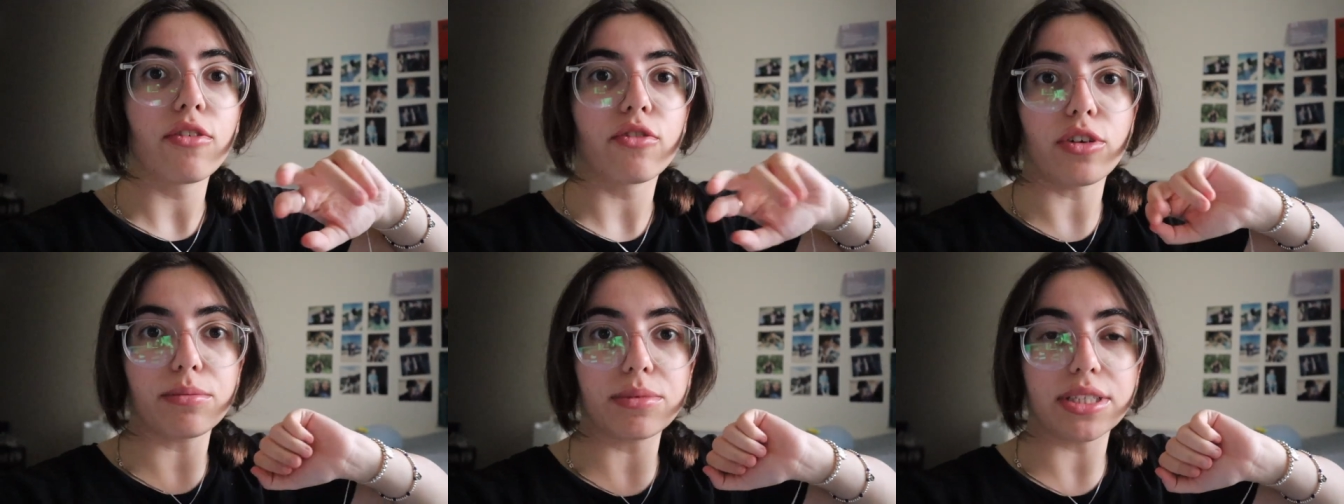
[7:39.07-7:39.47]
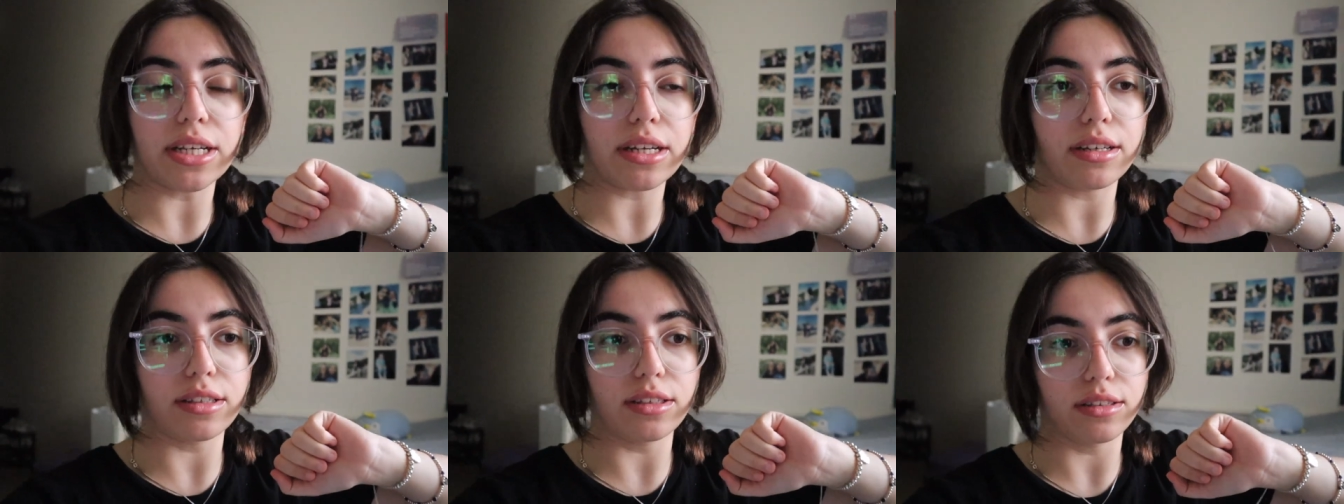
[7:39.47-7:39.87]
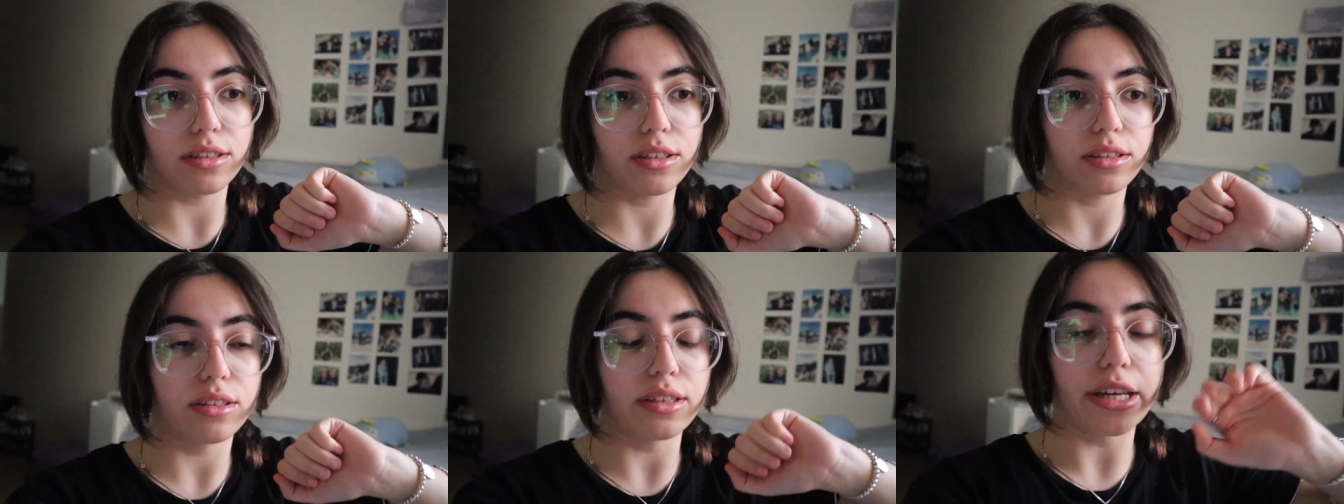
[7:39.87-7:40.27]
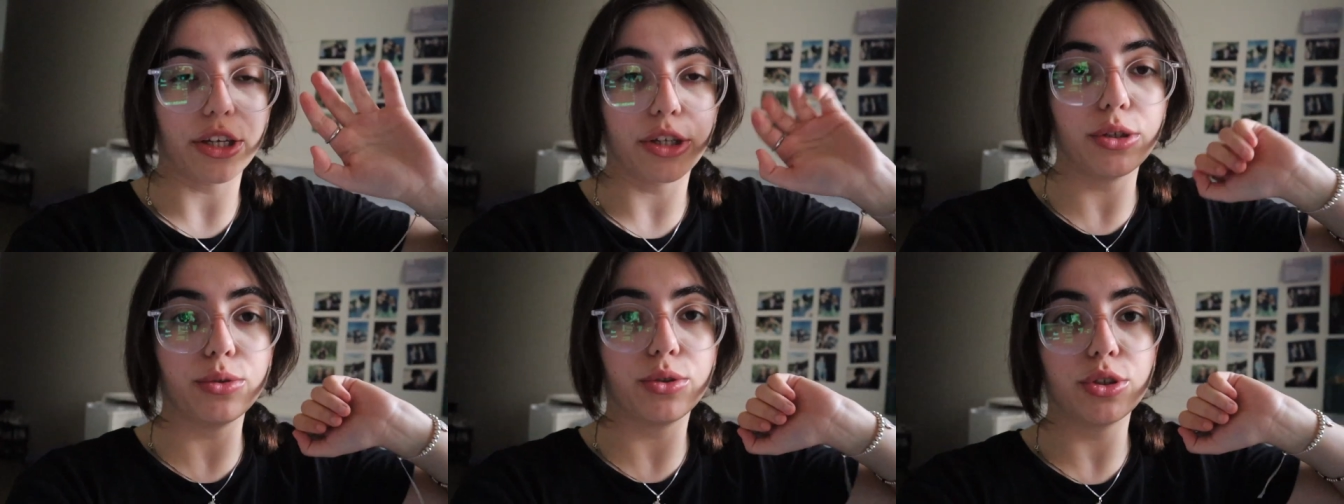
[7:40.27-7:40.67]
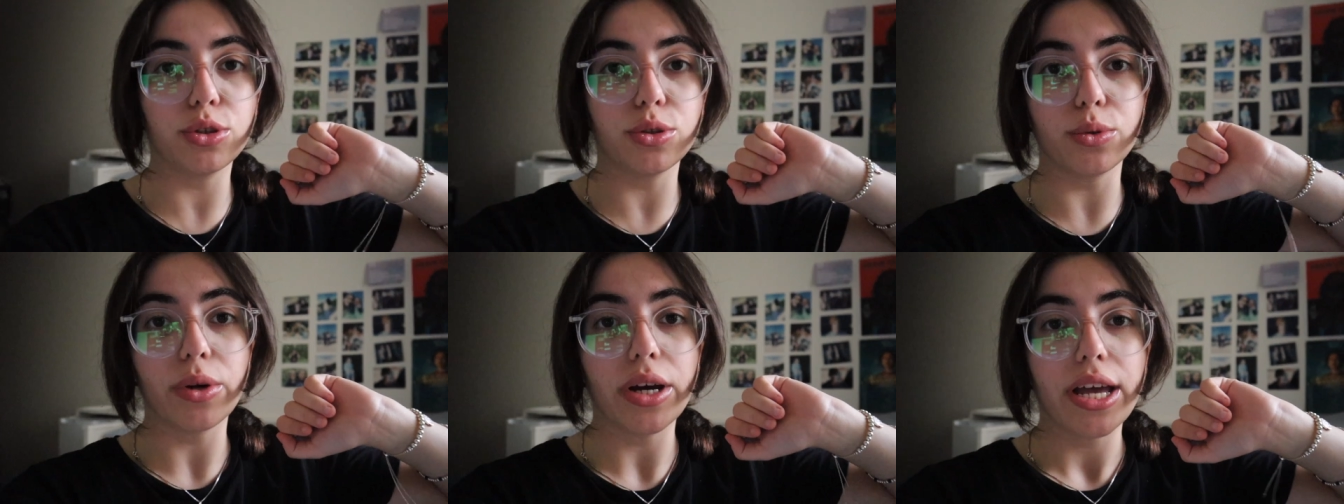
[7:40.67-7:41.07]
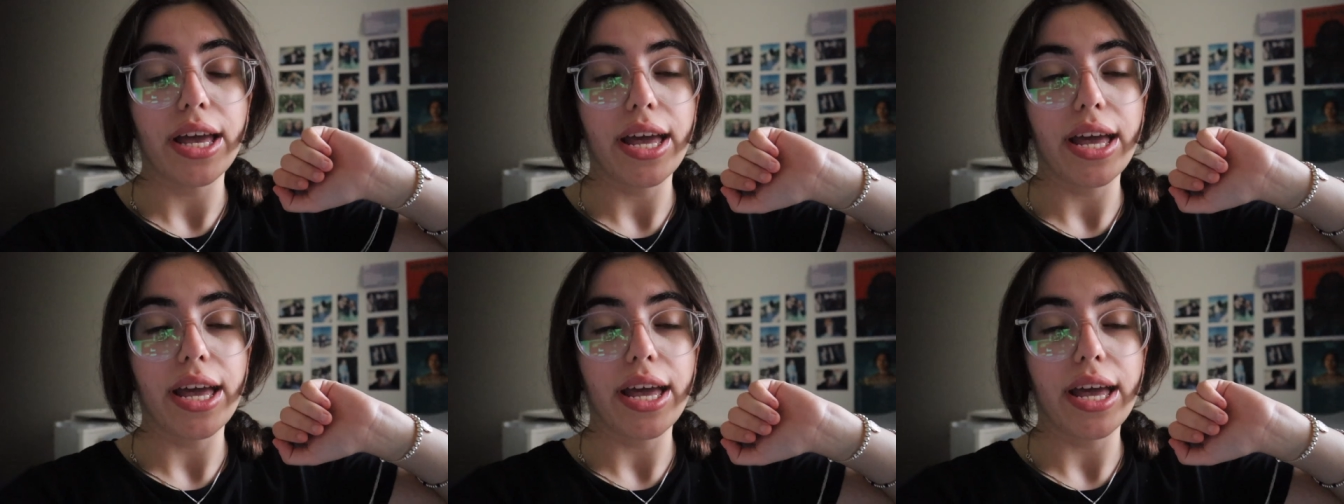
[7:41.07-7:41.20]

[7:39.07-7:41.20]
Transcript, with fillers: from the second, like Q2,